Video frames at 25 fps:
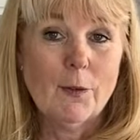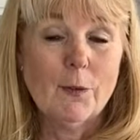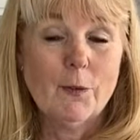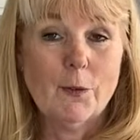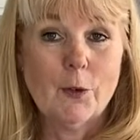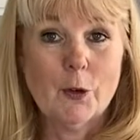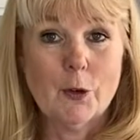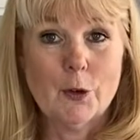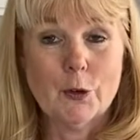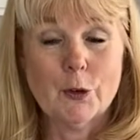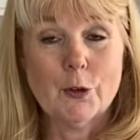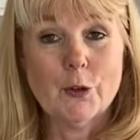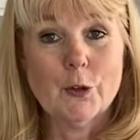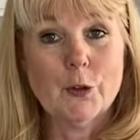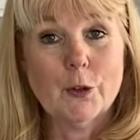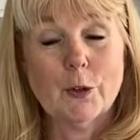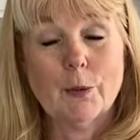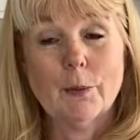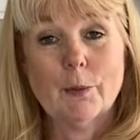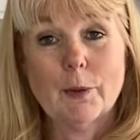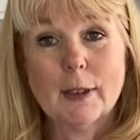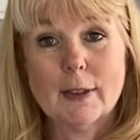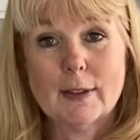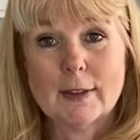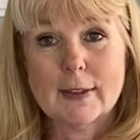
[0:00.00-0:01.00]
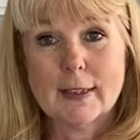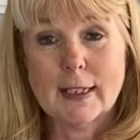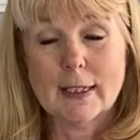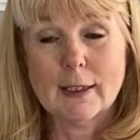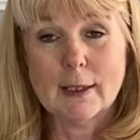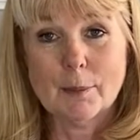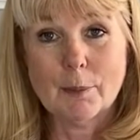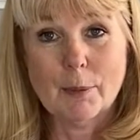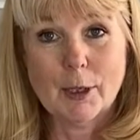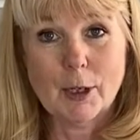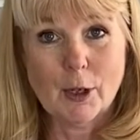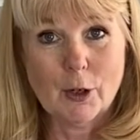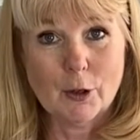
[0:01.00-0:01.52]
was set
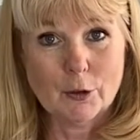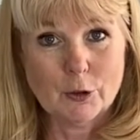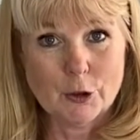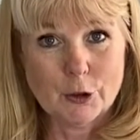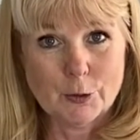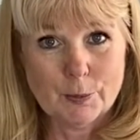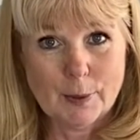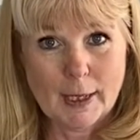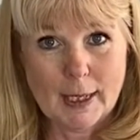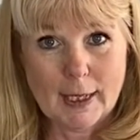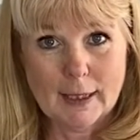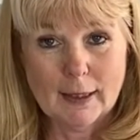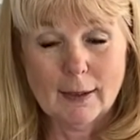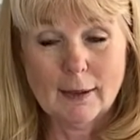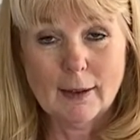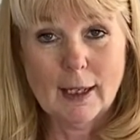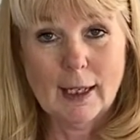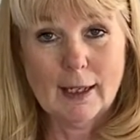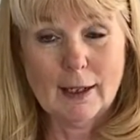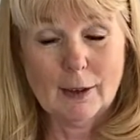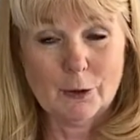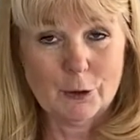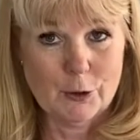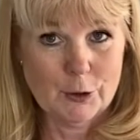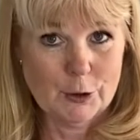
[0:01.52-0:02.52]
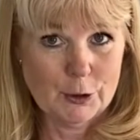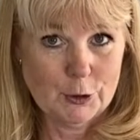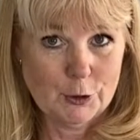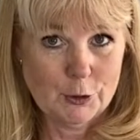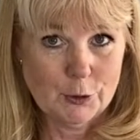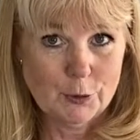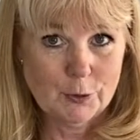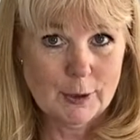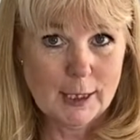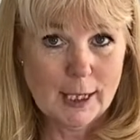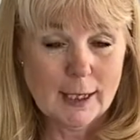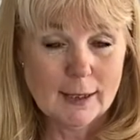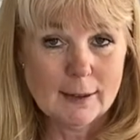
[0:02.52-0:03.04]
up a launch pad, and I'm going to
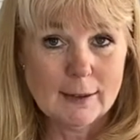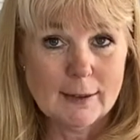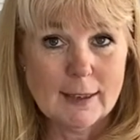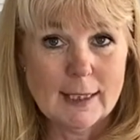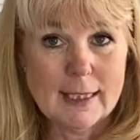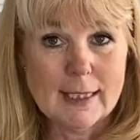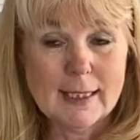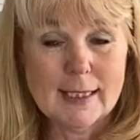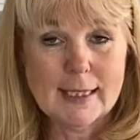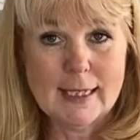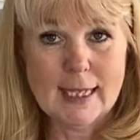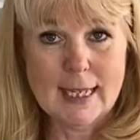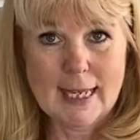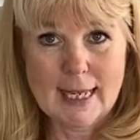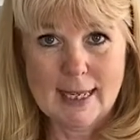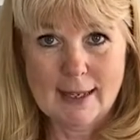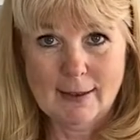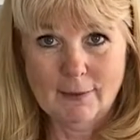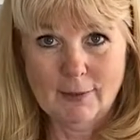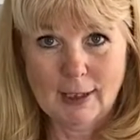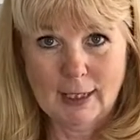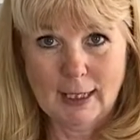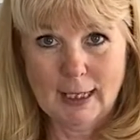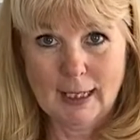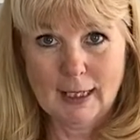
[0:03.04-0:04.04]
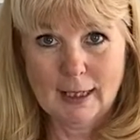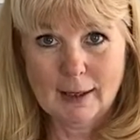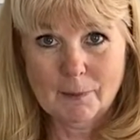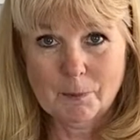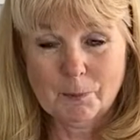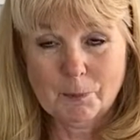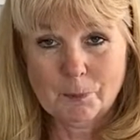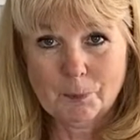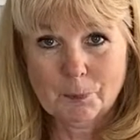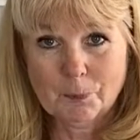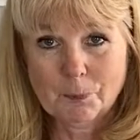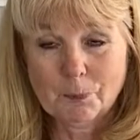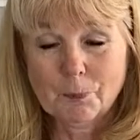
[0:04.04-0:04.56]
do that this evening
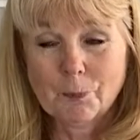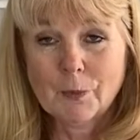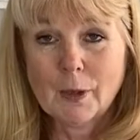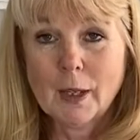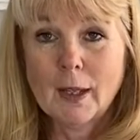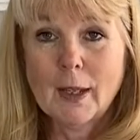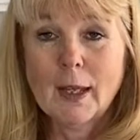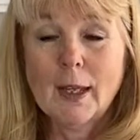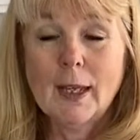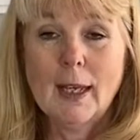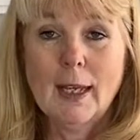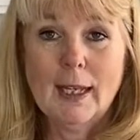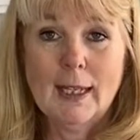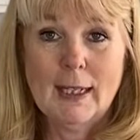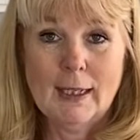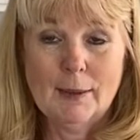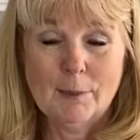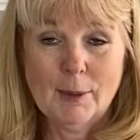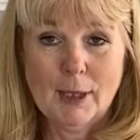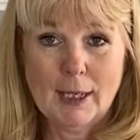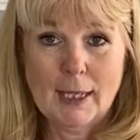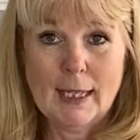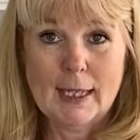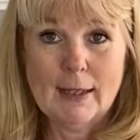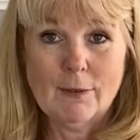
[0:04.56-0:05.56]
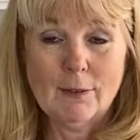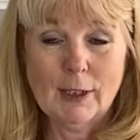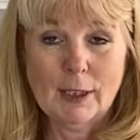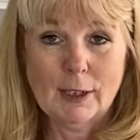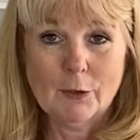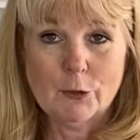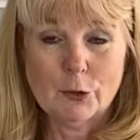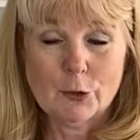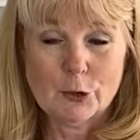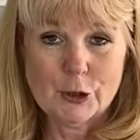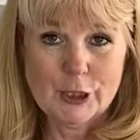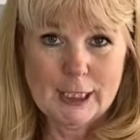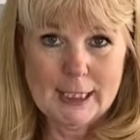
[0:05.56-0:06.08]
in my evening
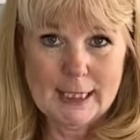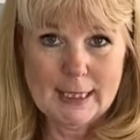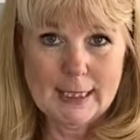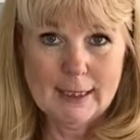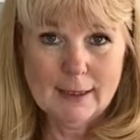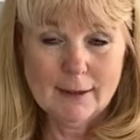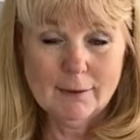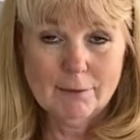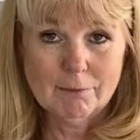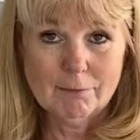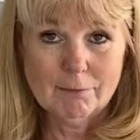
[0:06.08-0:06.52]
routine.